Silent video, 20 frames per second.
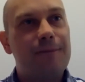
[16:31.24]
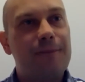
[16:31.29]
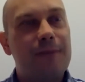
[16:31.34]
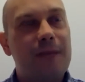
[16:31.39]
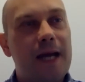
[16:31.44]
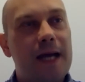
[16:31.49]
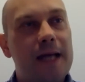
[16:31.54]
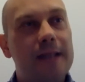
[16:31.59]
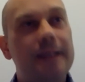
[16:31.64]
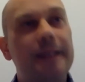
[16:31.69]

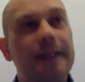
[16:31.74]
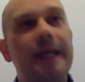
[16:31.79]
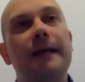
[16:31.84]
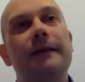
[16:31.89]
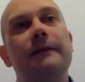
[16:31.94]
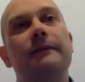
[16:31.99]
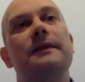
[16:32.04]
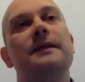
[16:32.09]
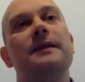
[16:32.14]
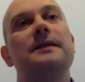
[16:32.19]
and
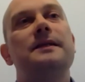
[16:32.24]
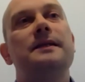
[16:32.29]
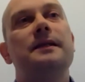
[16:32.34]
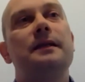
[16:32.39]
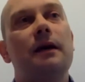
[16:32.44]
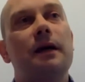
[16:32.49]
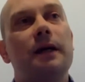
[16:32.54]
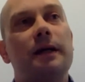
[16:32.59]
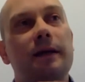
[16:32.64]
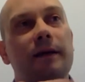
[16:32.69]
again, this is
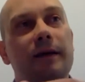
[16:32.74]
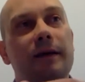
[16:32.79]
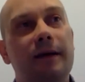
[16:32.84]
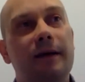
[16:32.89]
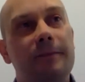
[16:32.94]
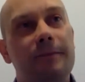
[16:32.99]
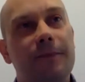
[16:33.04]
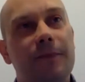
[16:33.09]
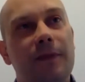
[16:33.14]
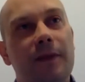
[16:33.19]
like
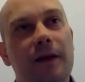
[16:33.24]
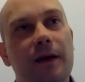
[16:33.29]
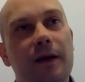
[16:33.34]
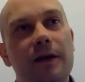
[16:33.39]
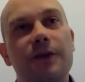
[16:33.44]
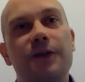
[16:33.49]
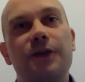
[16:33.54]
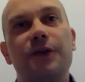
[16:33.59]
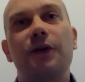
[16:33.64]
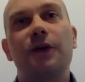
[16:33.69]
a
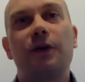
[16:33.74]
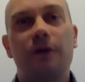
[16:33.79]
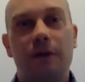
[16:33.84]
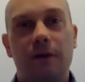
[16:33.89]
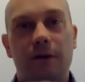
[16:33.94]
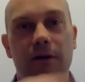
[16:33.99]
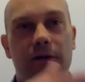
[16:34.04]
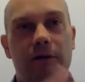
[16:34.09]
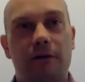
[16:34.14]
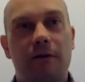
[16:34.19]

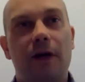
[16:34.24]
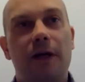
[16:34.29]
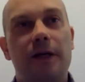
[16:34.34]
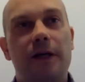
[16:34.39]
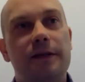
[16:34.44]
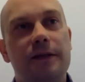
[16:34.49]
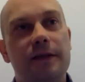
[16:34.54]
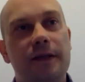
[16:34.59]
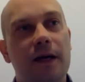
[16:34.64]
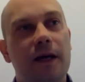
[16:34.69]
circle, right?